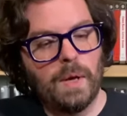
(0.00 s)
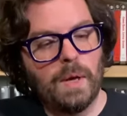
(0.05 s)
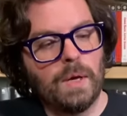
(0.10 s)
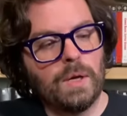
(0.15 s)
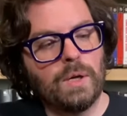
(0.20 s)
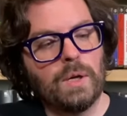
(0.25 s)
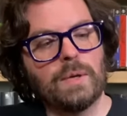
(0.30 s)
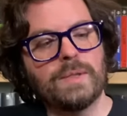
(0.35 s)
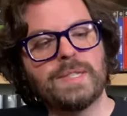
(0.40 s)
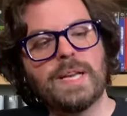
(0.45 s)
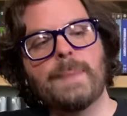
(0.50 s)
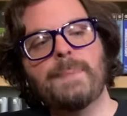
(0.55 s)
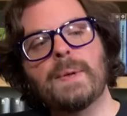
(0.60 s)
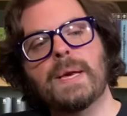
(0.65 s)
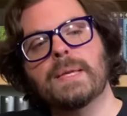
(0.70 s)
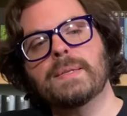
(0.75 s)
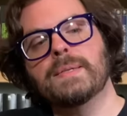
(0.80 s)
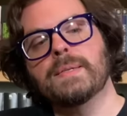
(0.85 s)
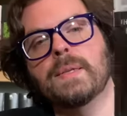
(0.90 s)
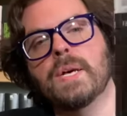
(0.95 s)
Cult
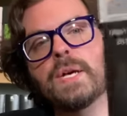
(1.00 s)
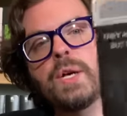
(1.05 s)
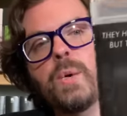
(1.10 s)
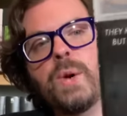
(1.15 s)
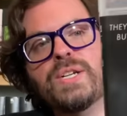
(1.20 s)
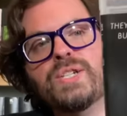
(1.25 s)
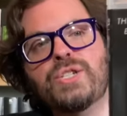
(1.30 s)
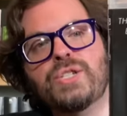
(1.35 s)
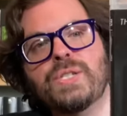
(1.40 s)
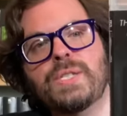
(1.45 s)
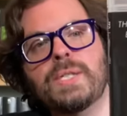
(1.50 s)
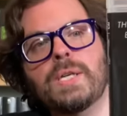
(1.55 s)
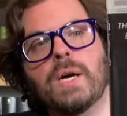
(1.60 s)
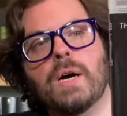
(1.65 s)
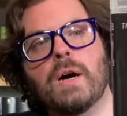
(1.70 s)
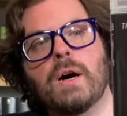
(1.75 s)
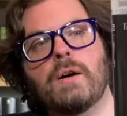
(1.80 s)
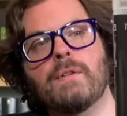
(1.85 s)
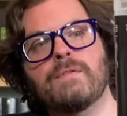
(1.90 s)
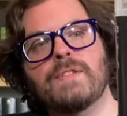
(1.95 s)
Epics, A Question
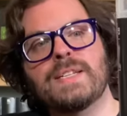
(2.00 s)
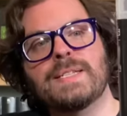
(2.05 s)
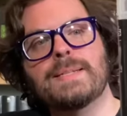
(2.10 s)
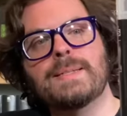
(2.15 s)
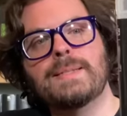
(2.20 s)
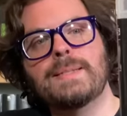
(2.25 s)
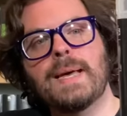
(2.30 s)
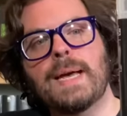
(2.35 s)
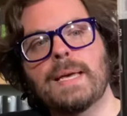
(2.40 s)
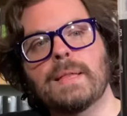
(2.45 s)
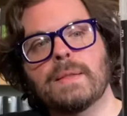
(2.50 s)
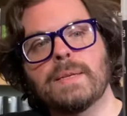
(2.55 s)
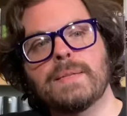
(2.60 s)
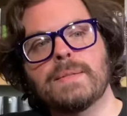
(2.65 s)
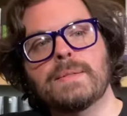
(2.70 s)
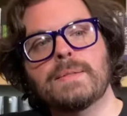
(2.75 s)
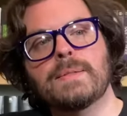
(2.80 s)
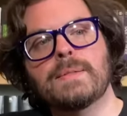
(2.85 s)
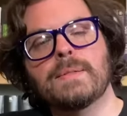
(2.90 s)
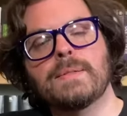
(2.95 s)
of
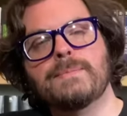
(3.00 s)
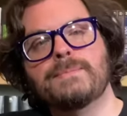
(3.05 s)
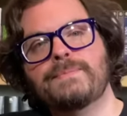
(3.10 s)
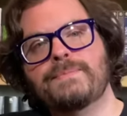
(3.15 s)
Silence.